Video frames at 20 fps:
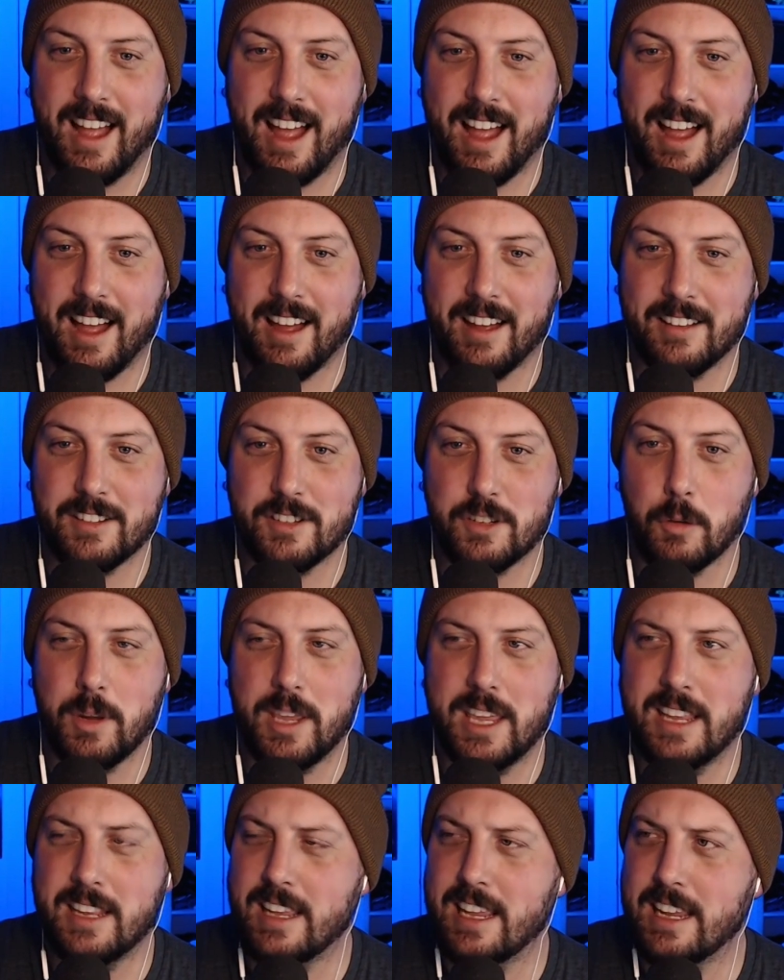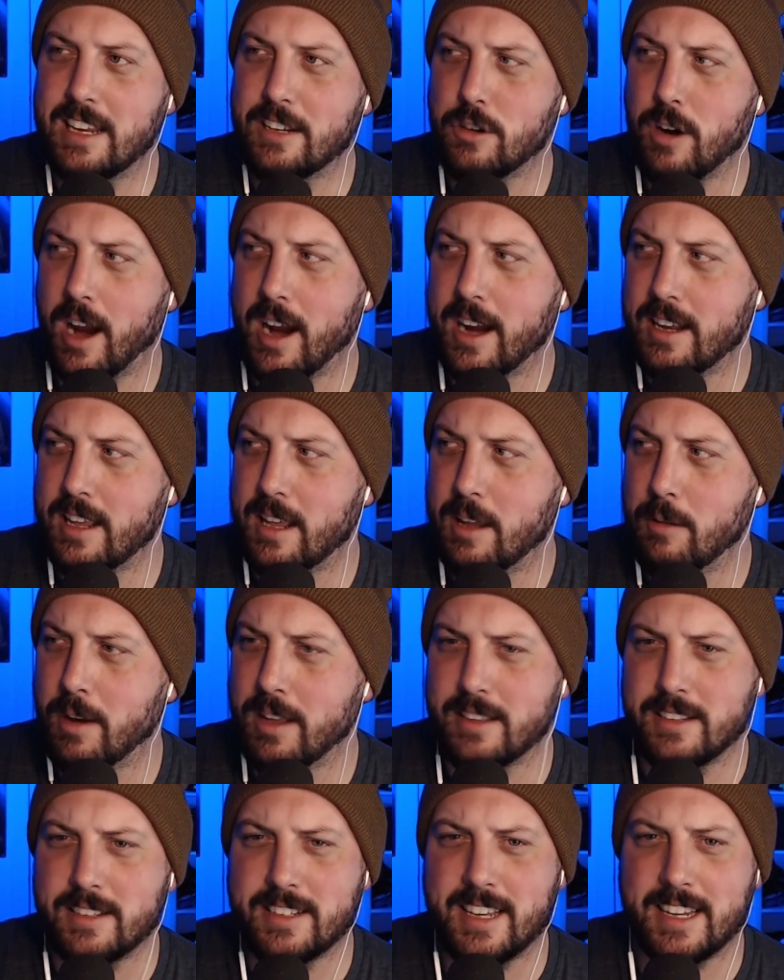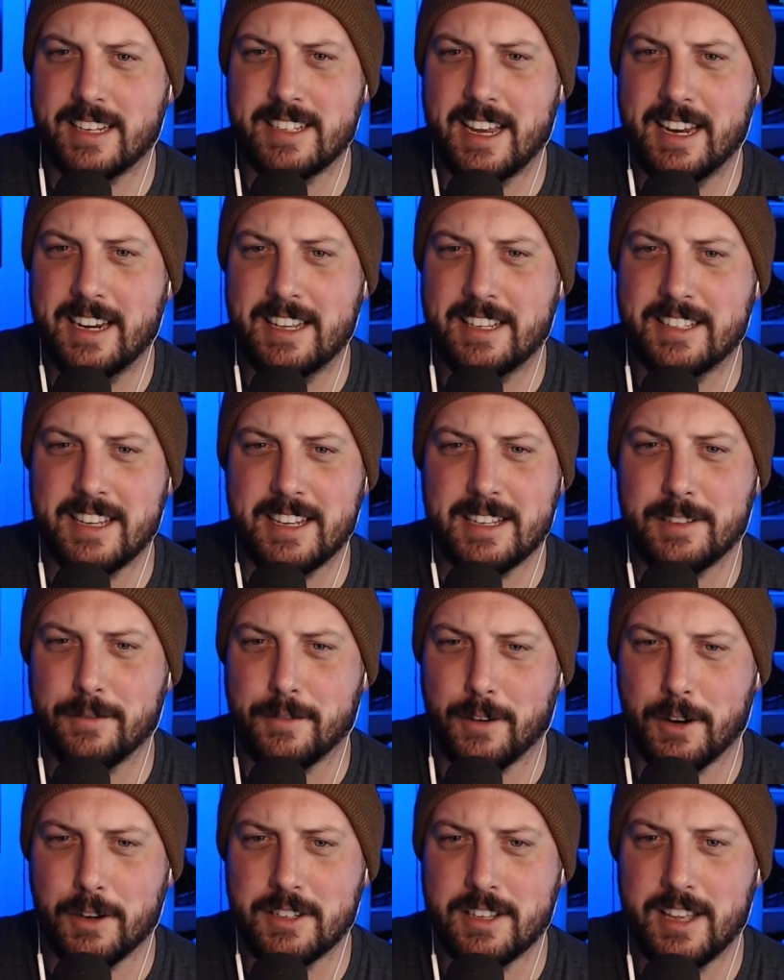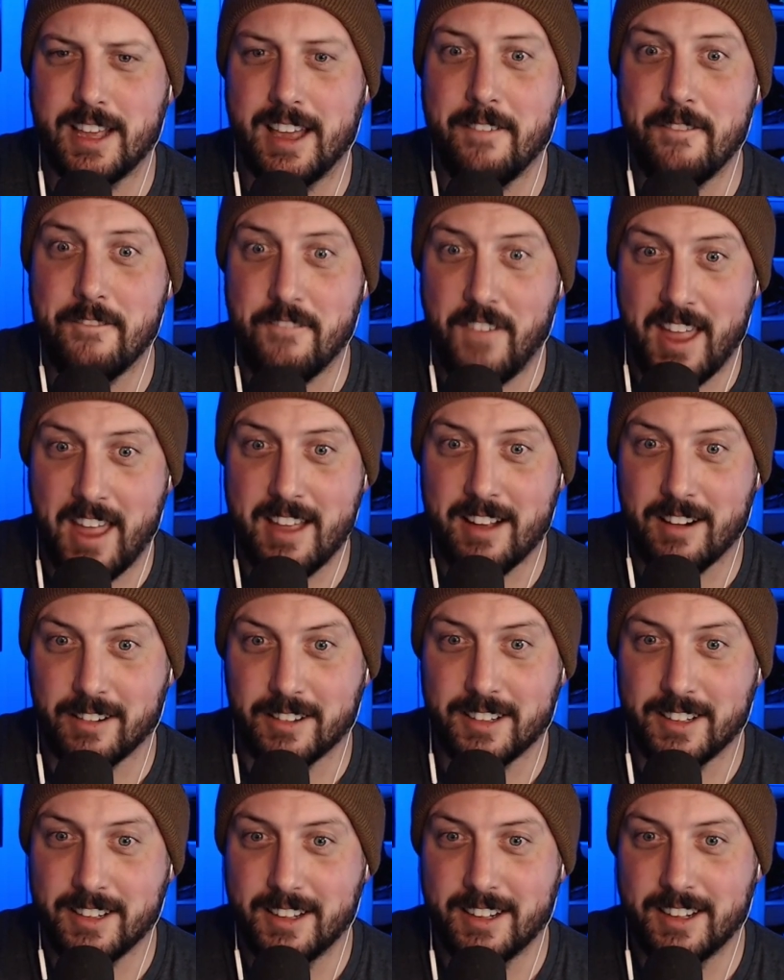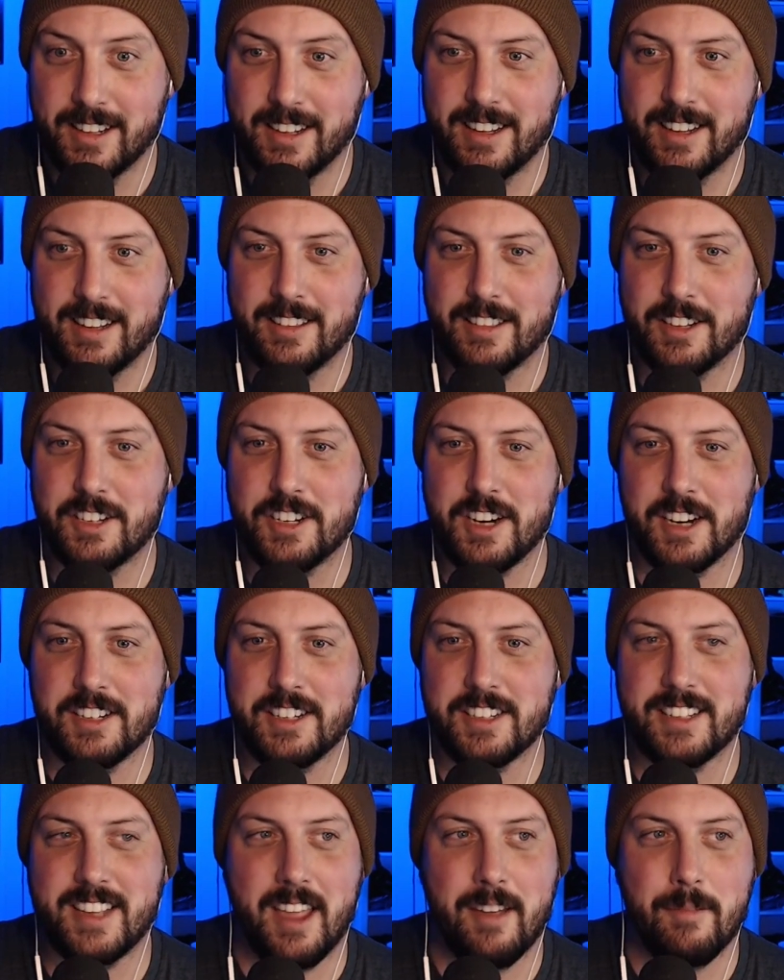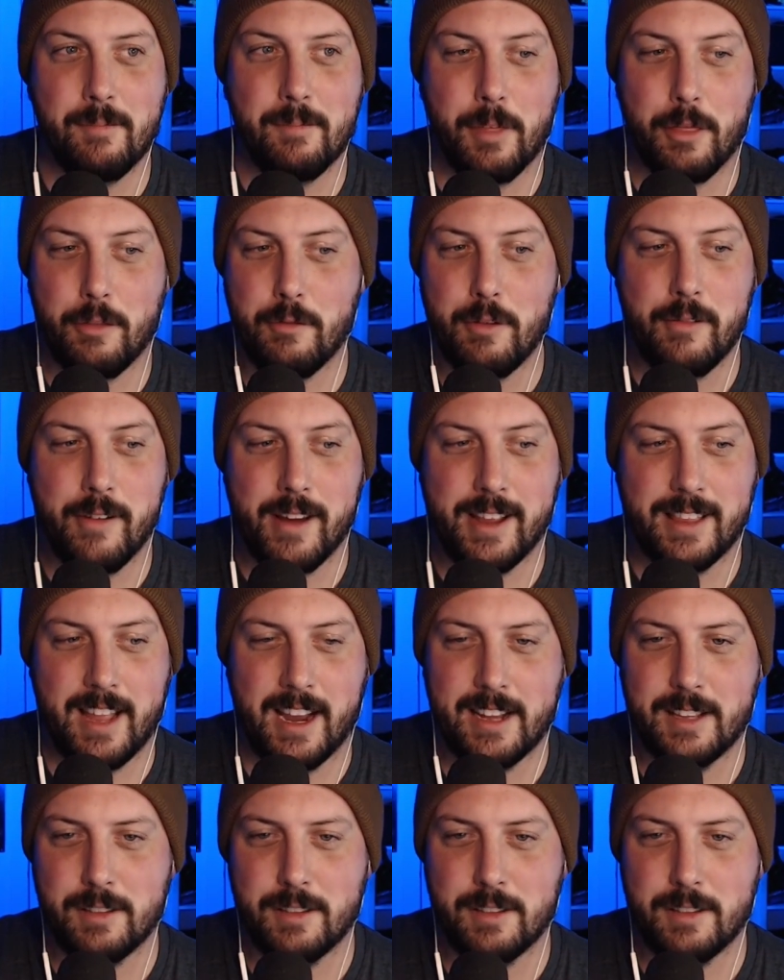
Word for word: Uh, so he, he tried, he went six eighty-six first, failed. The judges gave him three red